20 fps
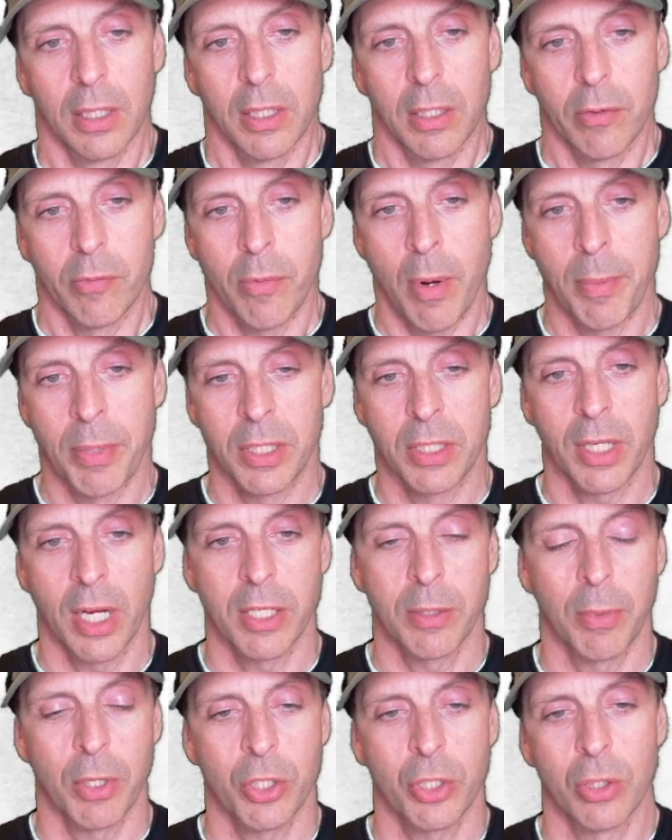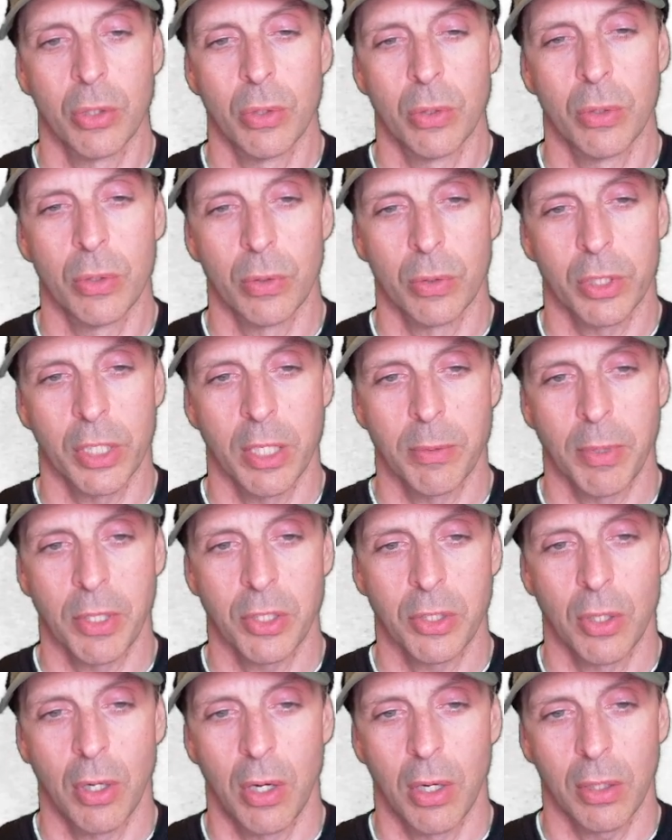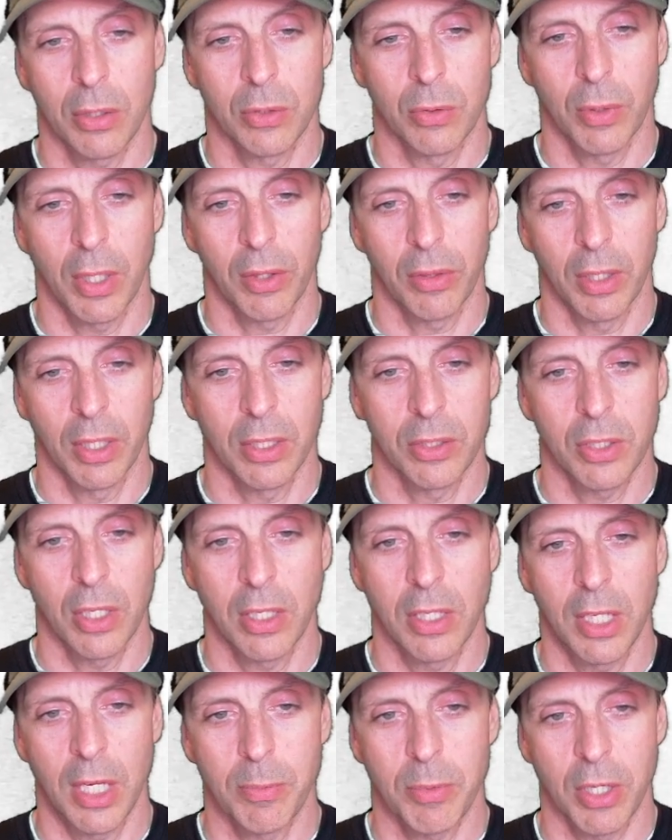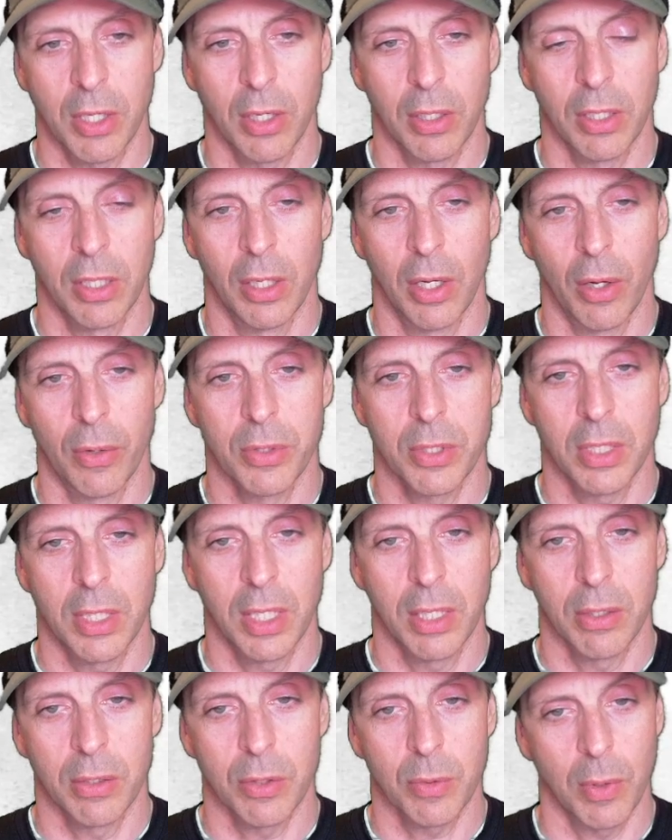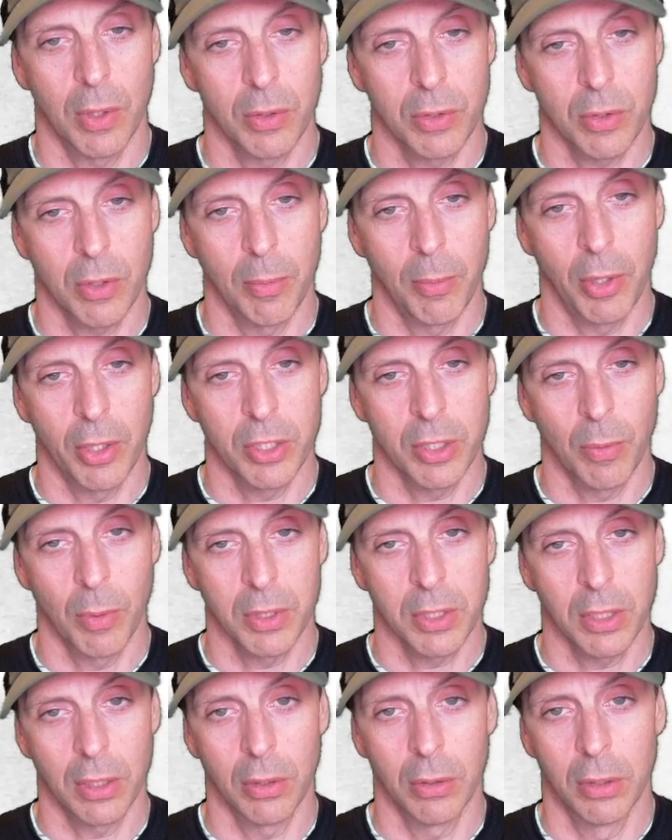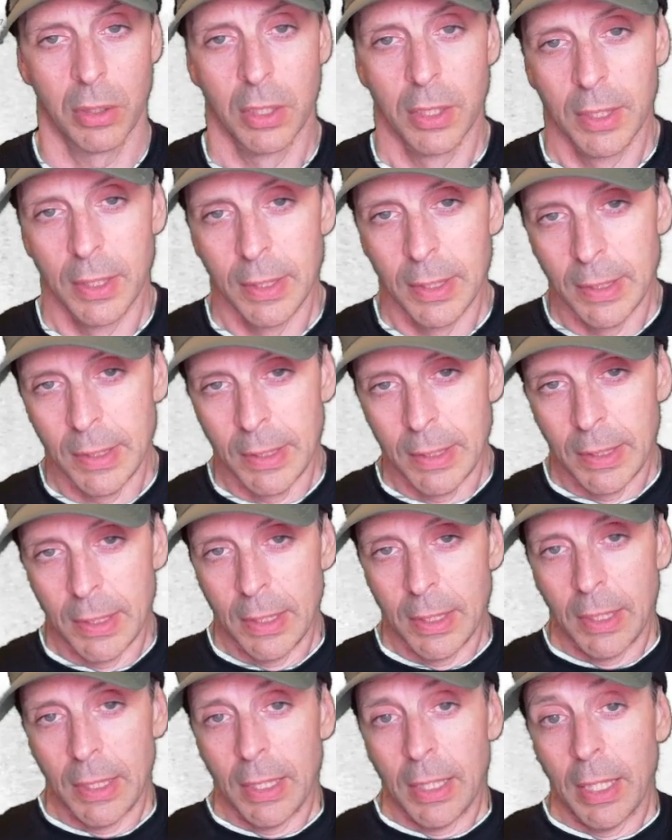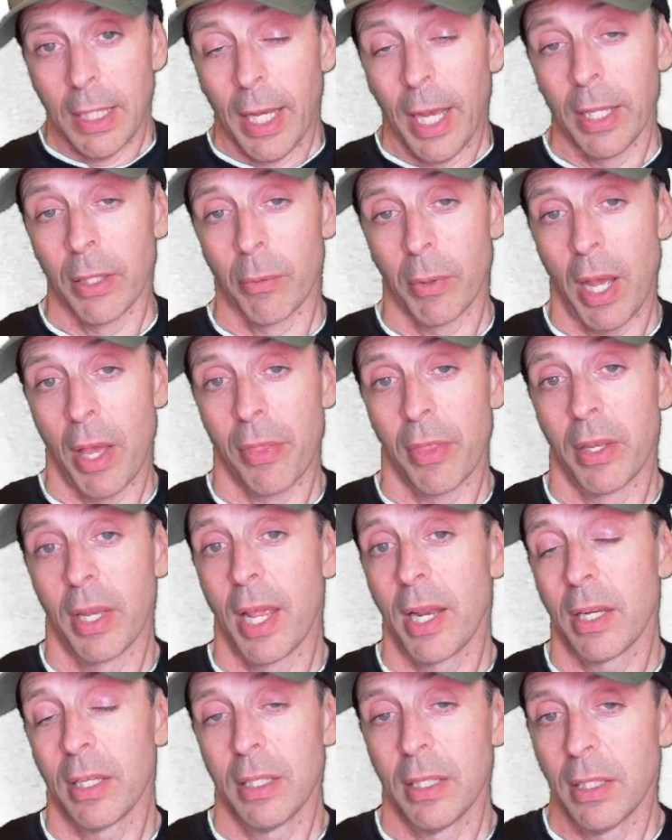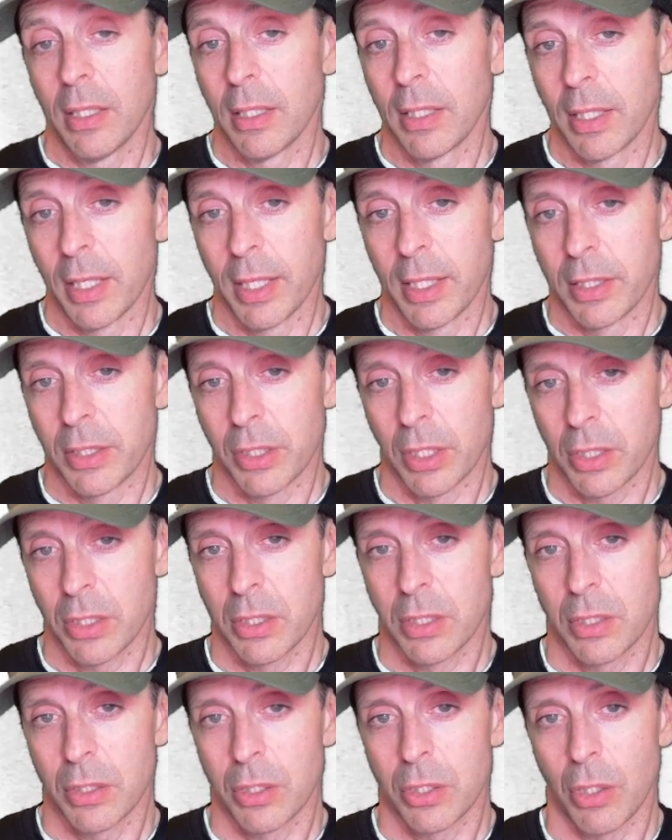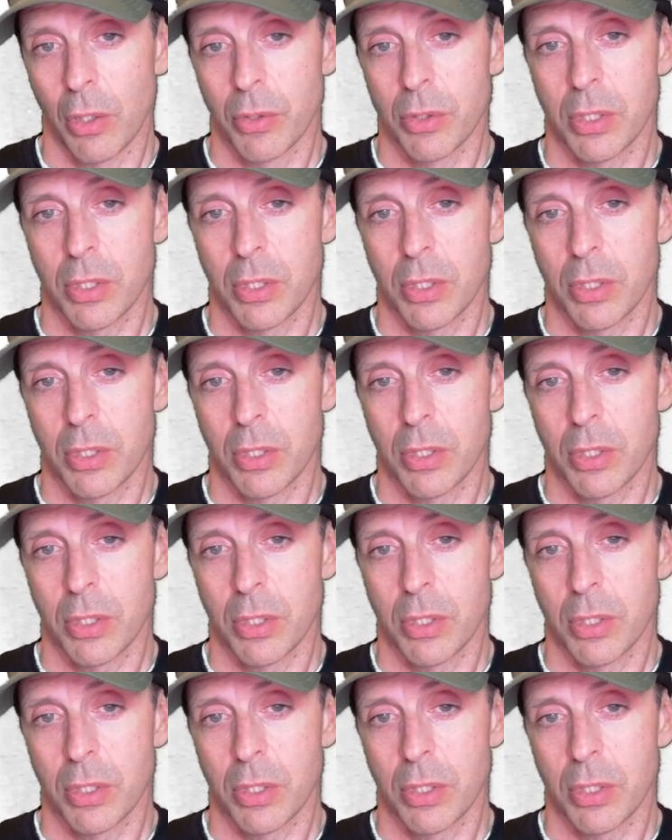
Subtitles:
remember to change my shoes or change my socks or get things, so you can keep your notes in here as well to remind you what to do. And other than that, it just shows